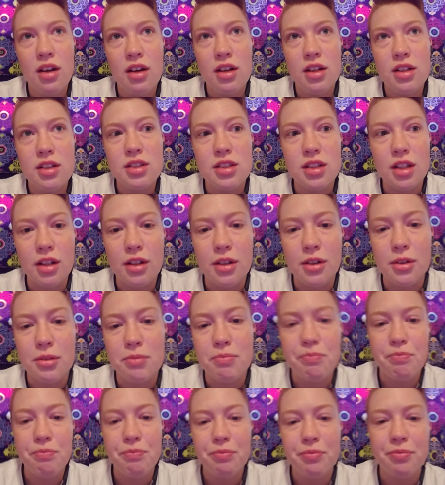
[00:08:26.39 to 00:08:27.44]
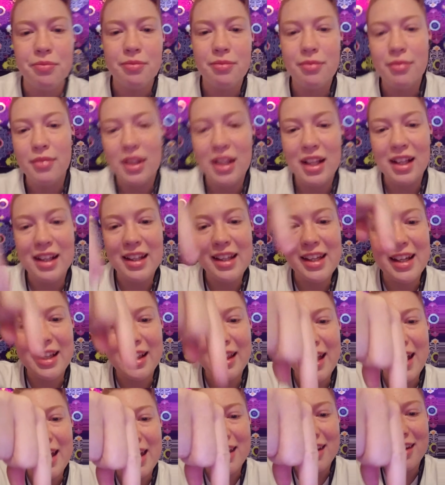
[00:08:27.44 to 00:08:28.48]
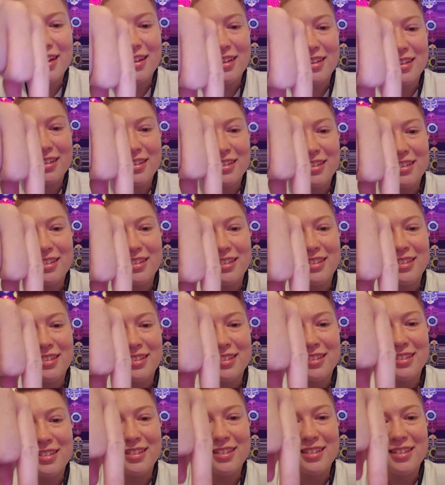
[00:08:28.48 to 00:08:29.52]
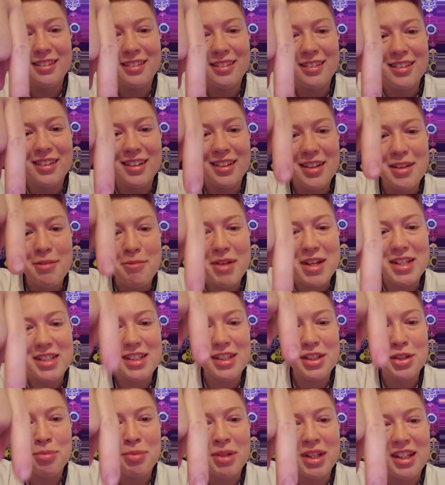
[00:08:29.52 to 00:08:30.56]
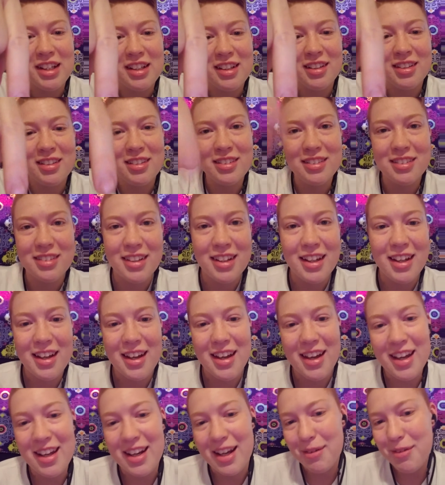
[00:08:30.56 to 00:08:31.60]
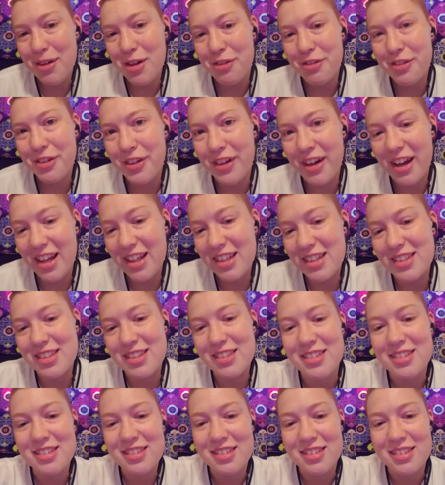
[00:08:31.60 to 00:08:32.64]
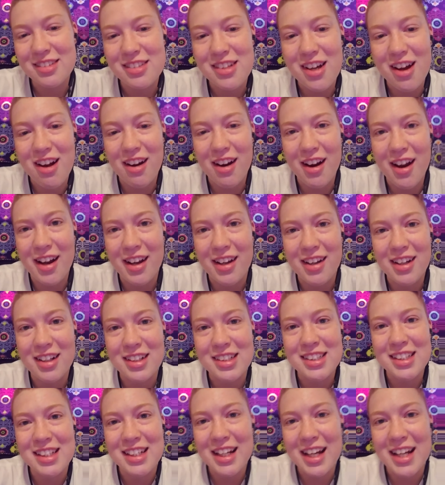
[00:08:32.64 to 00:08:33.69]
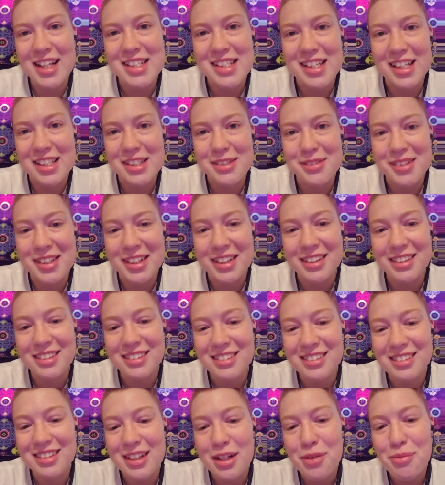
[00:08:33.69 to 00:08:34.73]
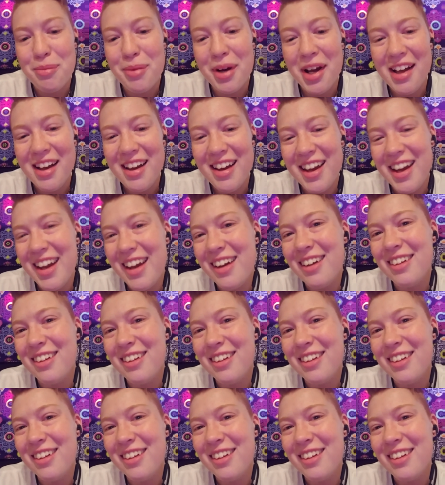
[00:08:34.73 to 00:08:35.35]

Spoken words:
So, click like, message me, and I'm here for you guys. Alright, I'll see you guys next week. Bye!